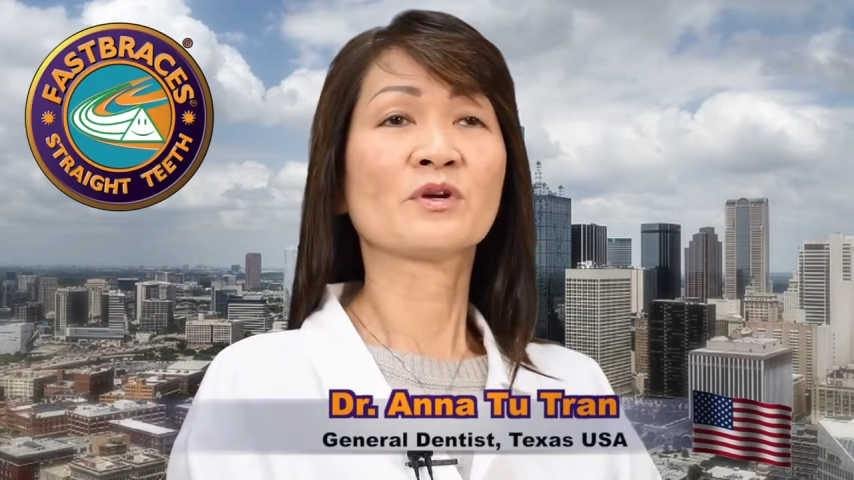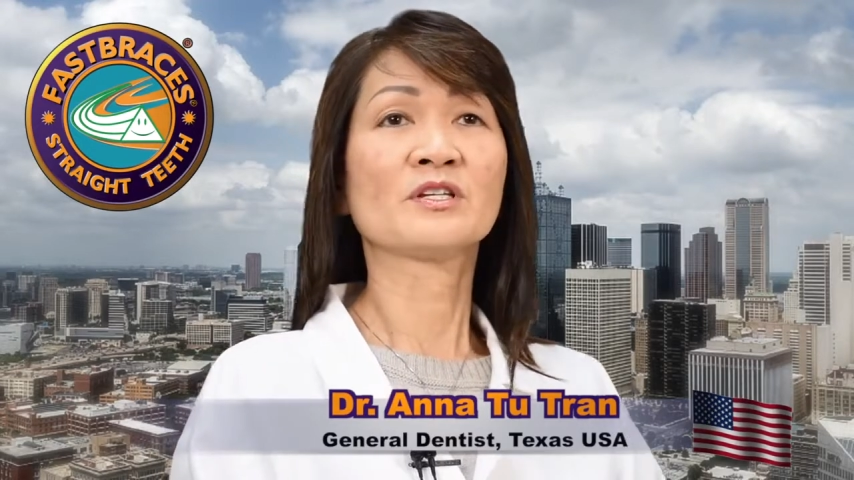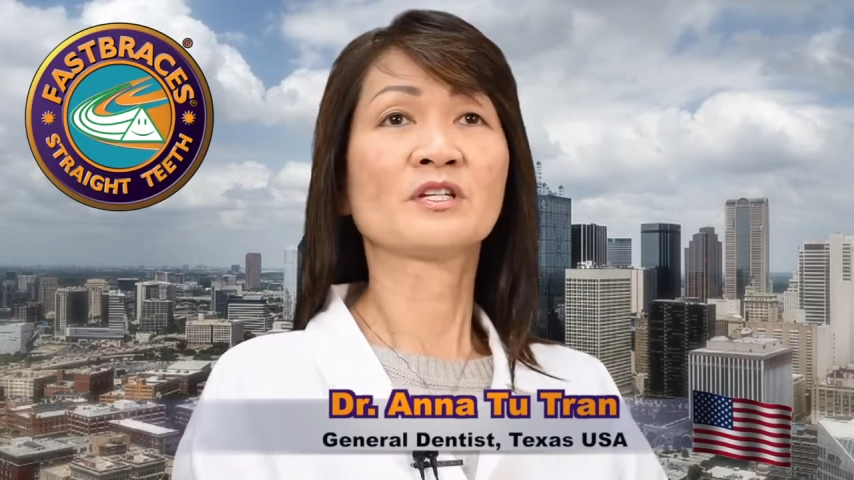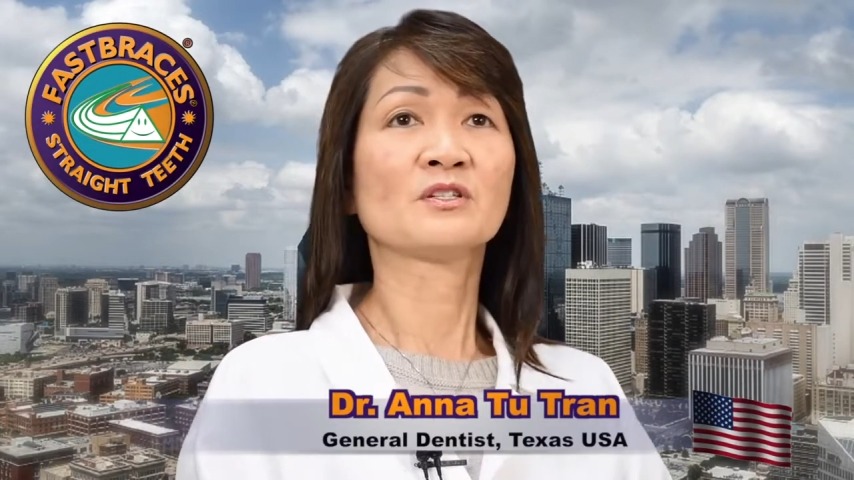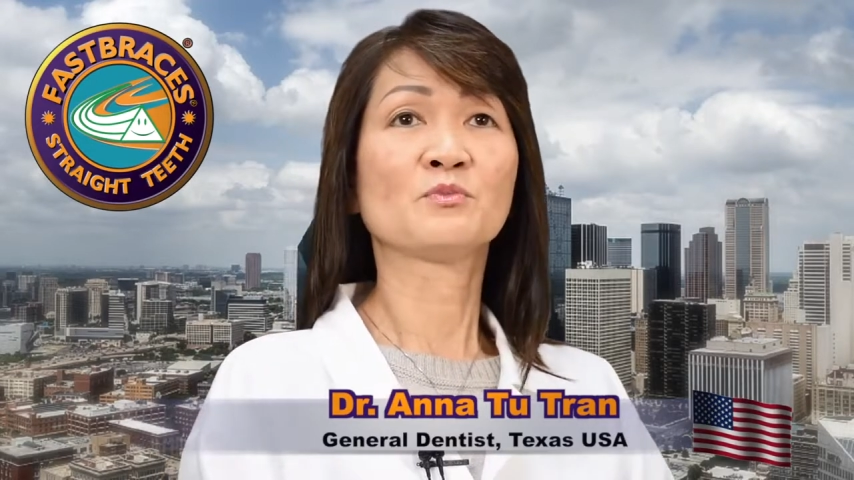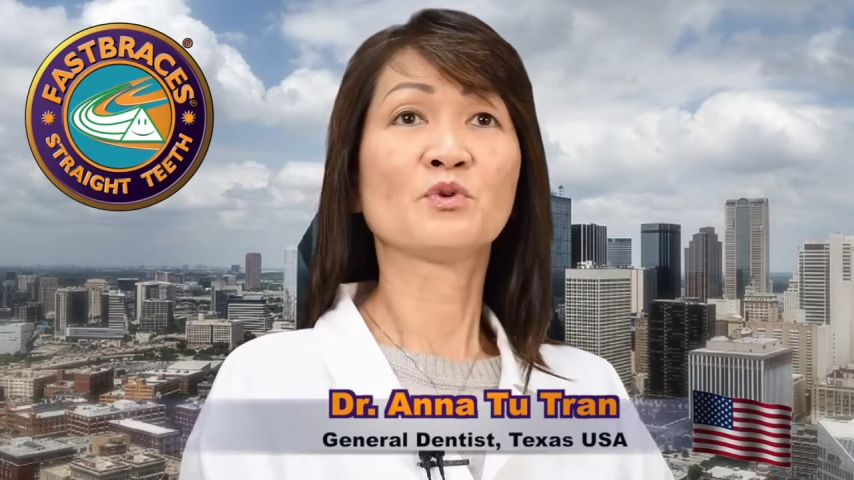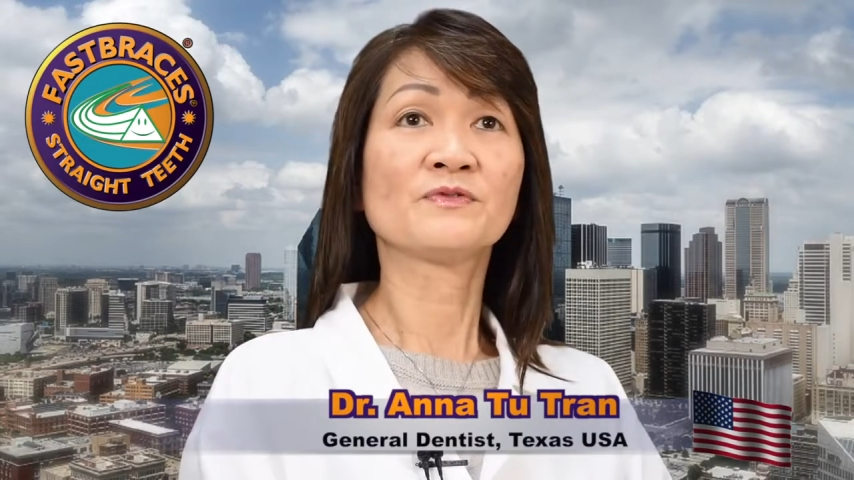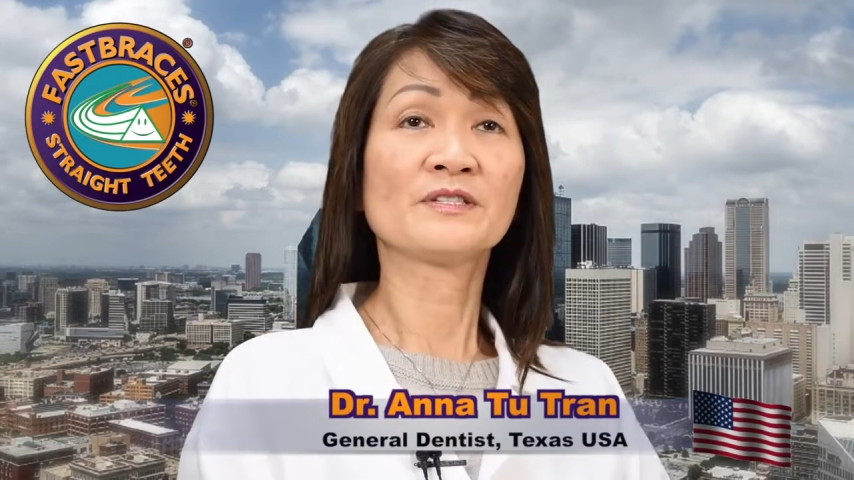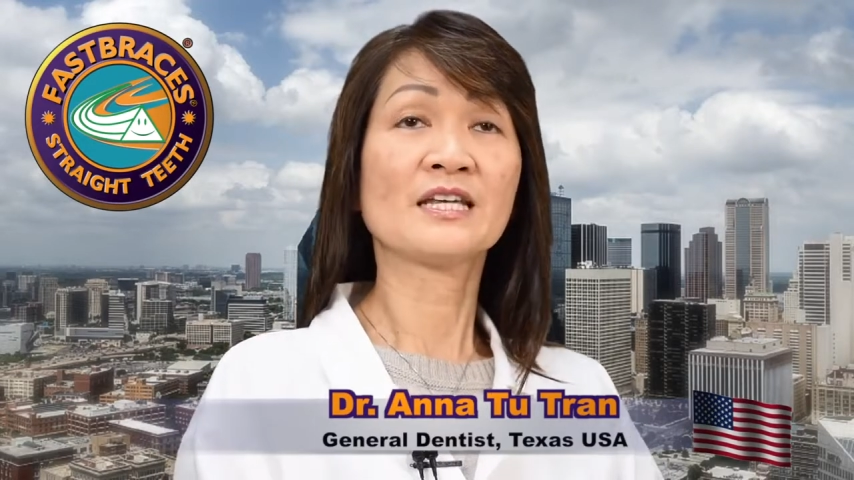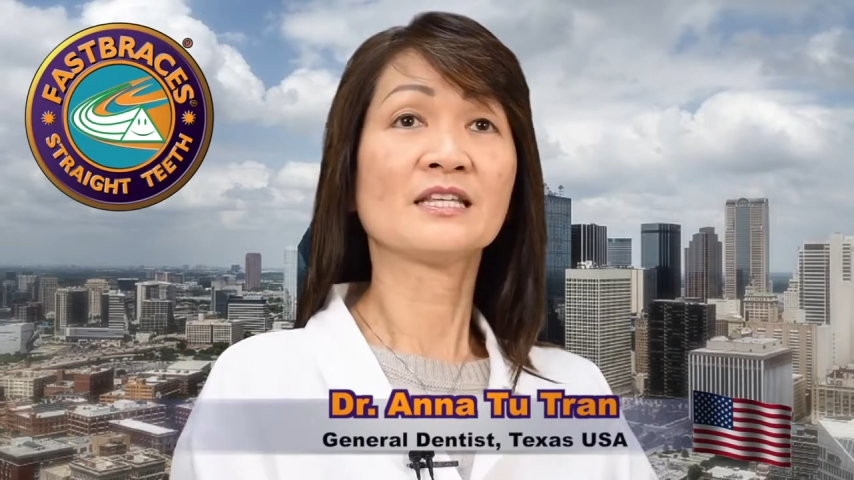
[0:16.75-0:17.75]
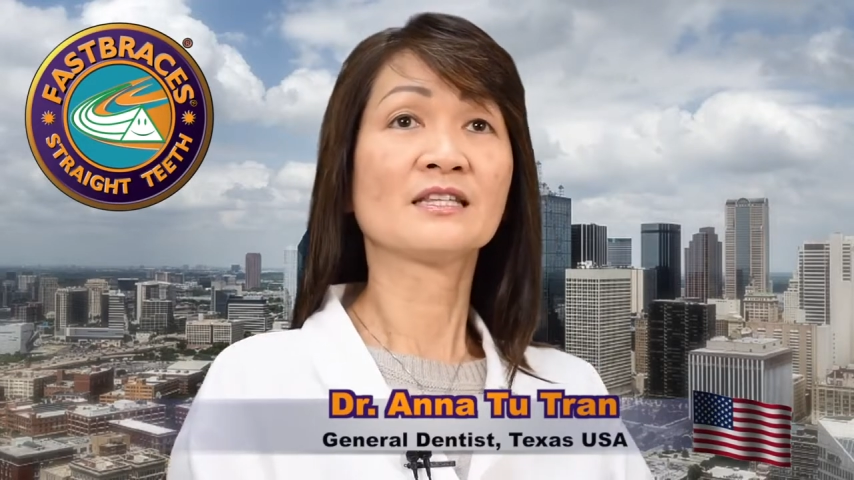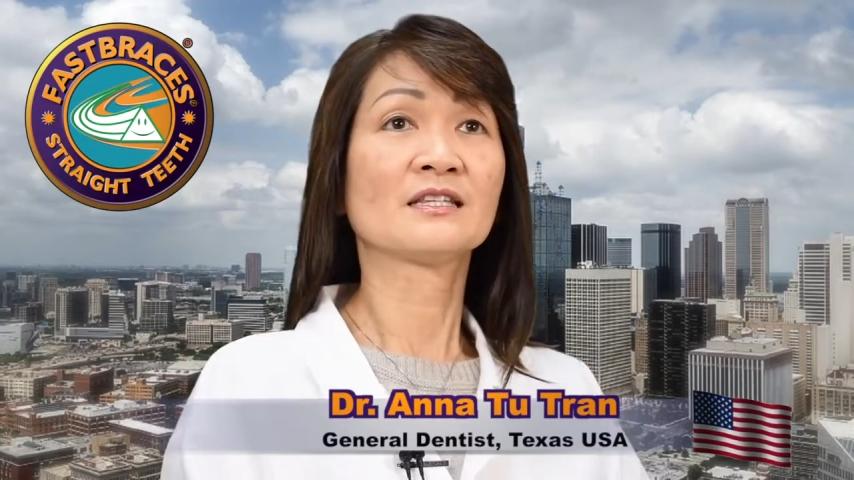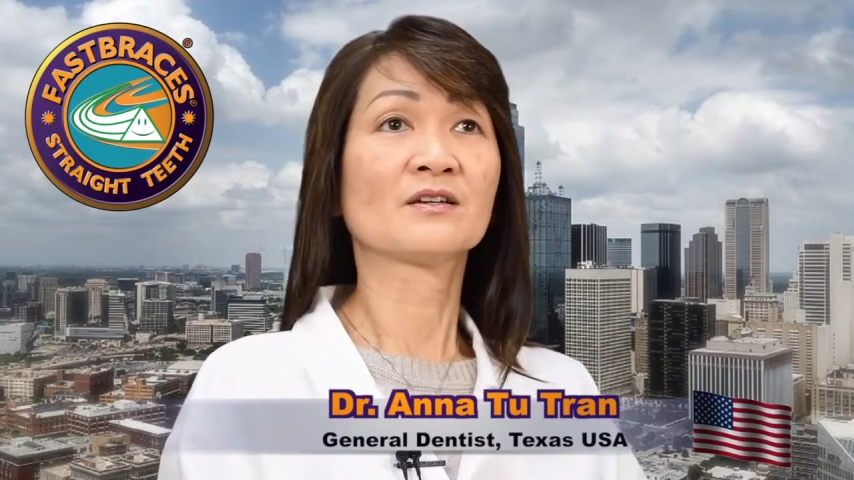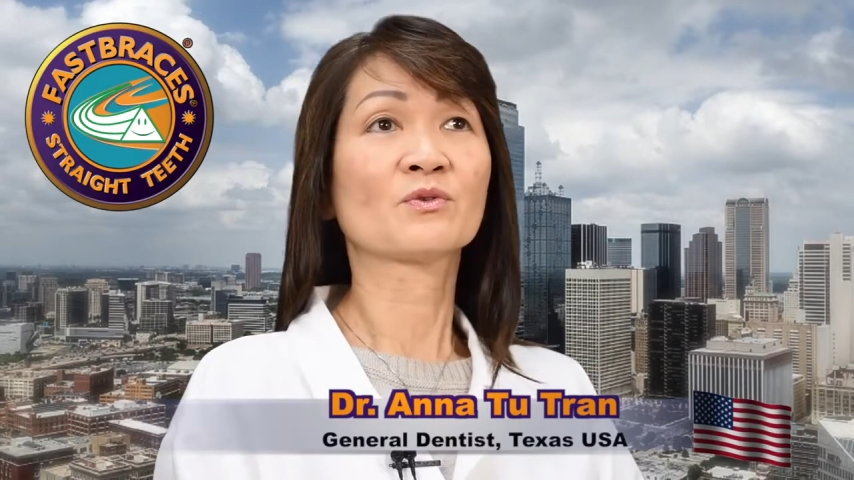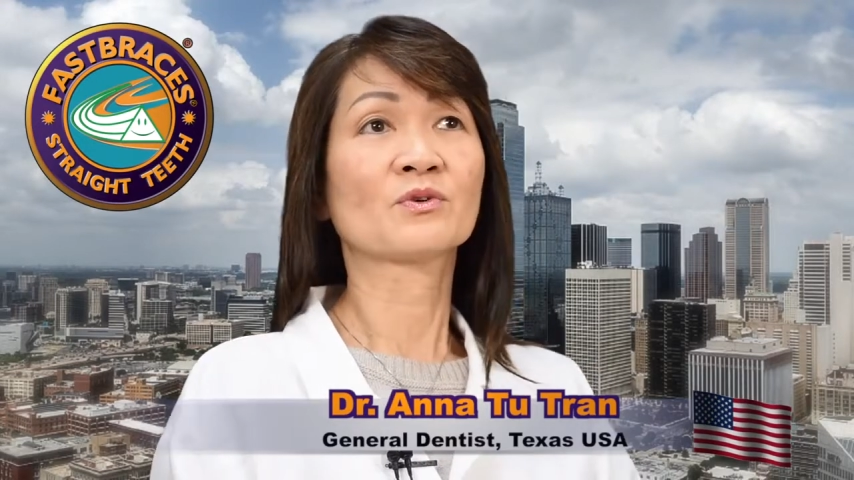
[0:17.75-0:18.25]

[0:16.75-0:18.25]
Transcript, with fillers: where you can move teeth